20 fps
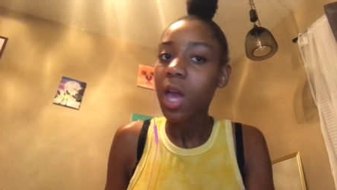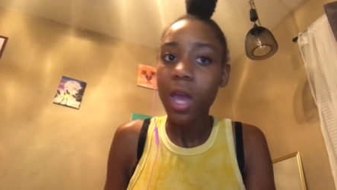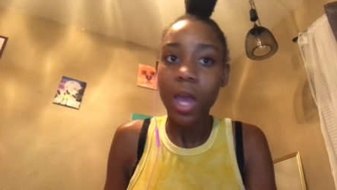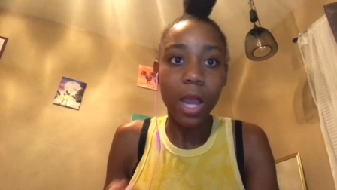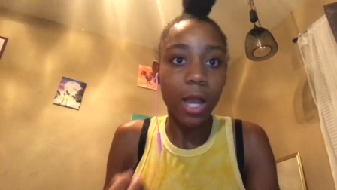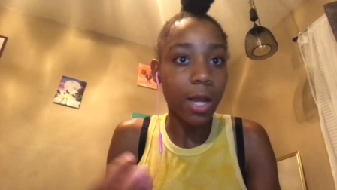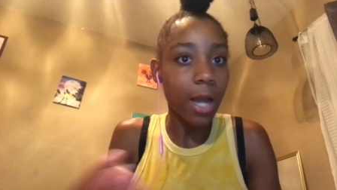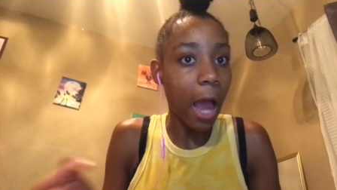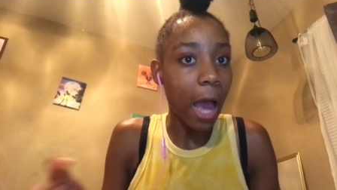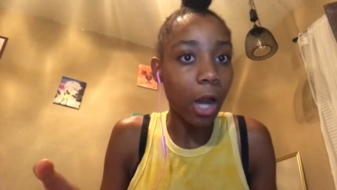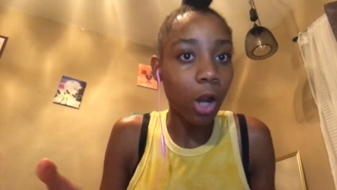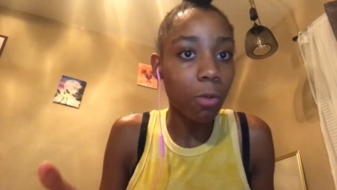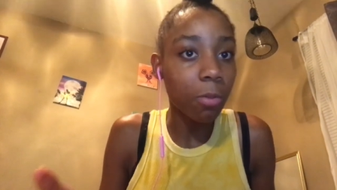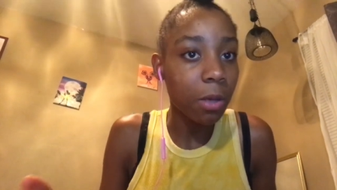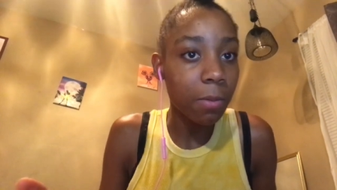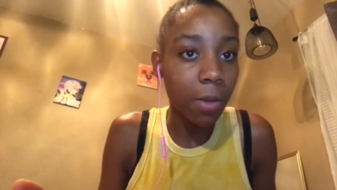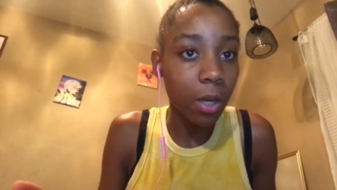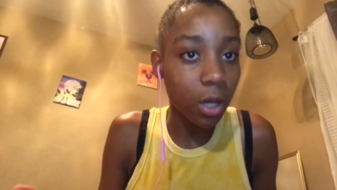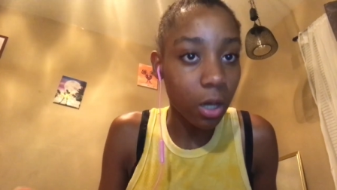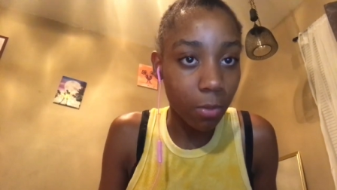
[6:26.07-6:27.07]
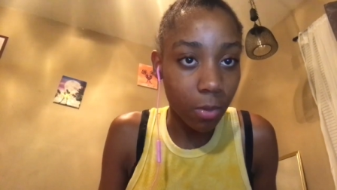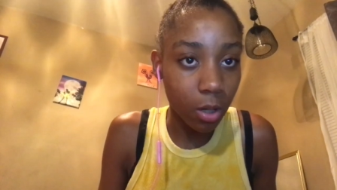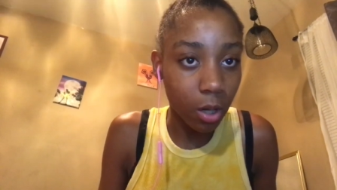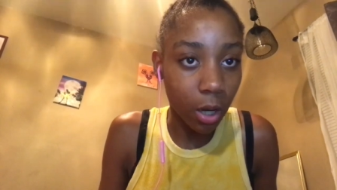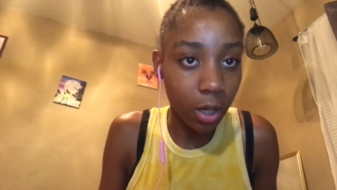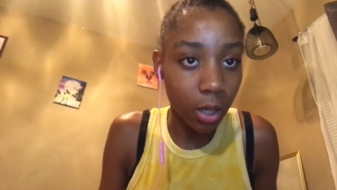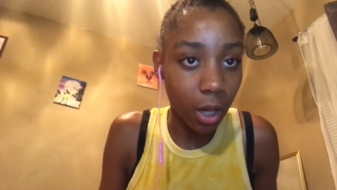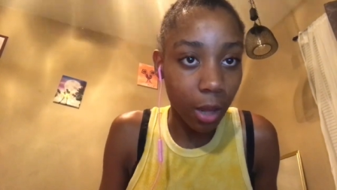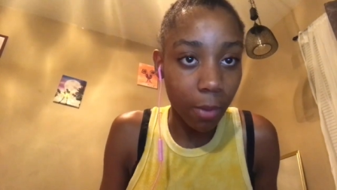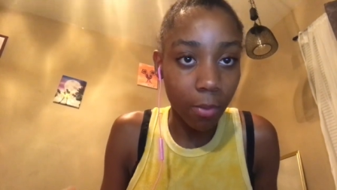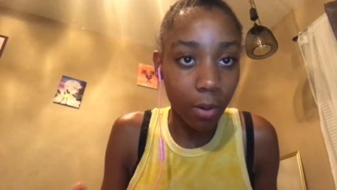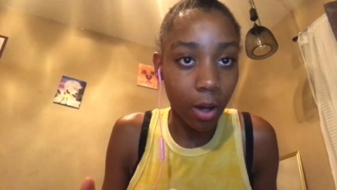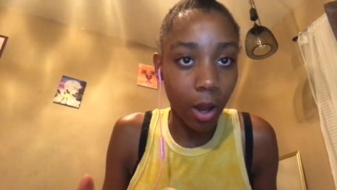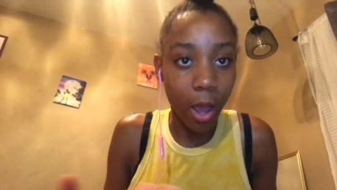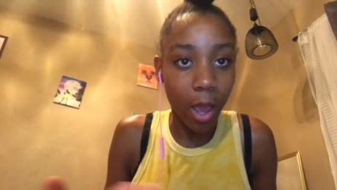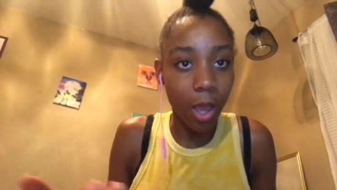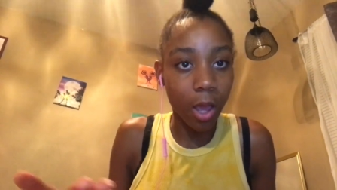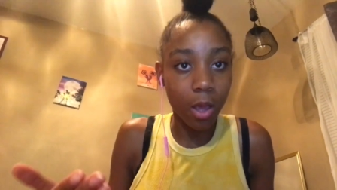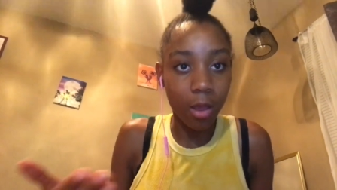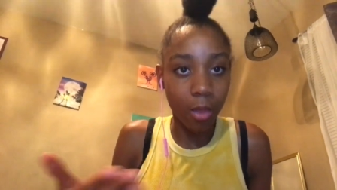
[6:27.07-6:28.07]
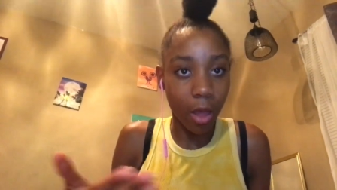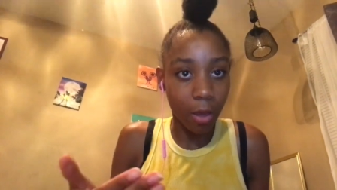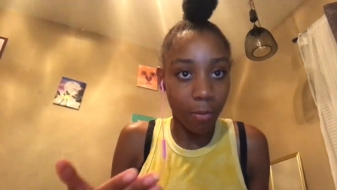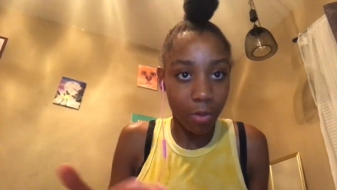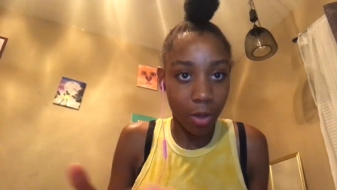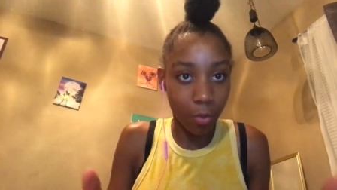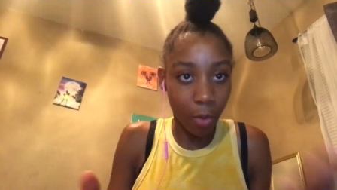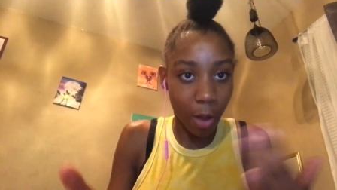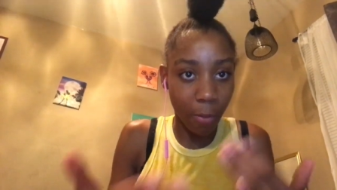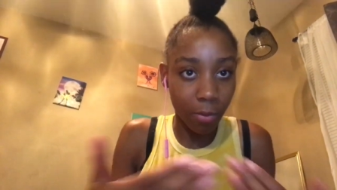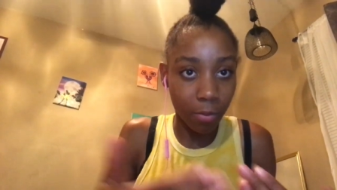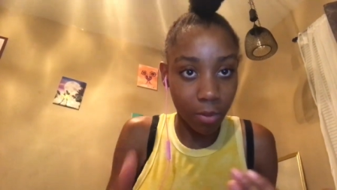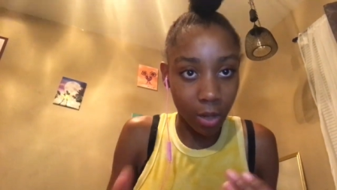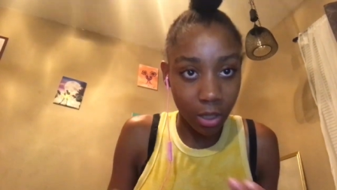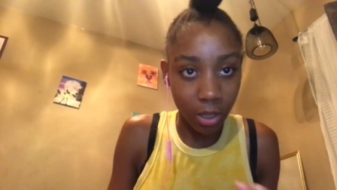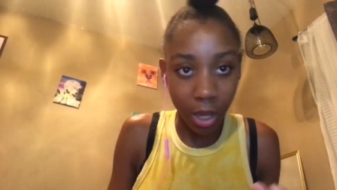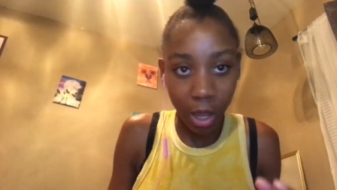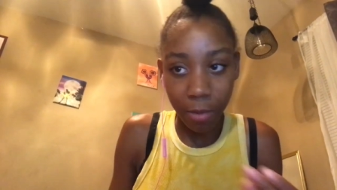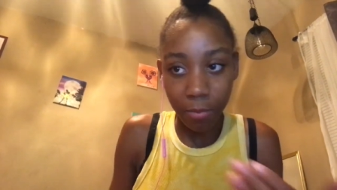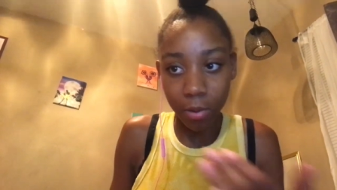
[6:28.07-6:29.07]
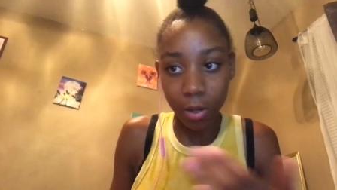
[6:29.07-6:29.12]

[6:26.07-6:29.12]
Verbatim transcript: and I don't be mean to be like that, but like like be around people like that,